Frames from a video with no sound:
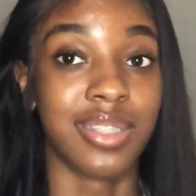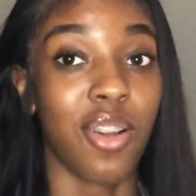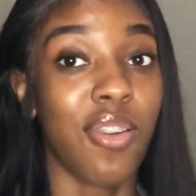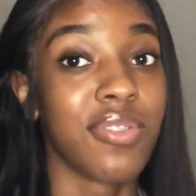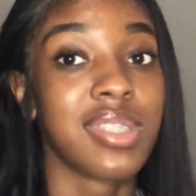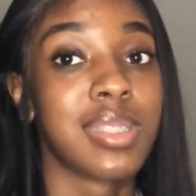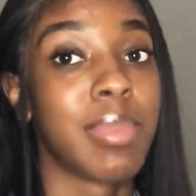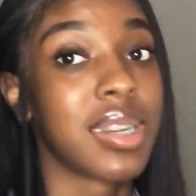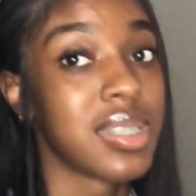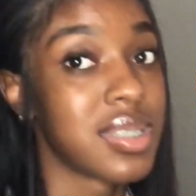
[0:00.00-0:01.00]
No offense to
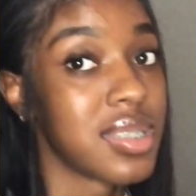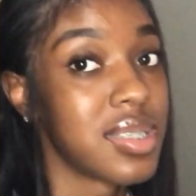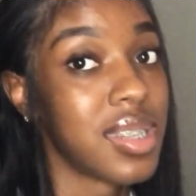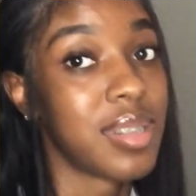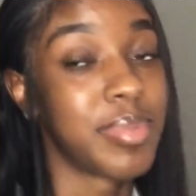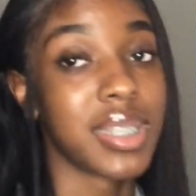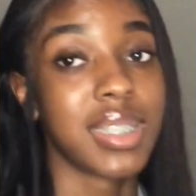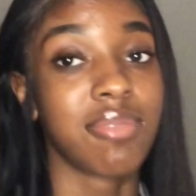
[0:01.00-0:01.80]
my good sis Jada, but